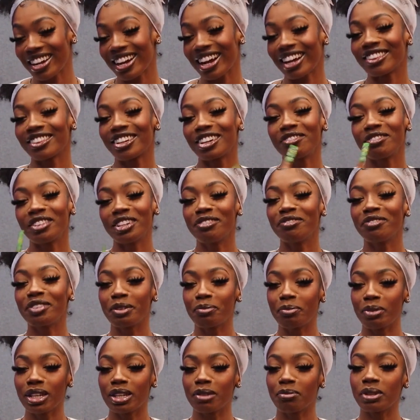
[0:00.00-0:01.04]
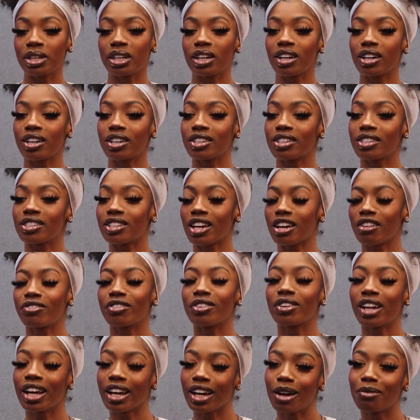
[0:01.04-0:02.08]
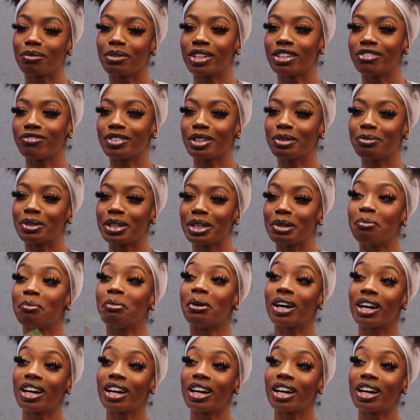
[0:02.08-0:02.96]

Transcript: And I love MVP because I feel like I'm the MVP.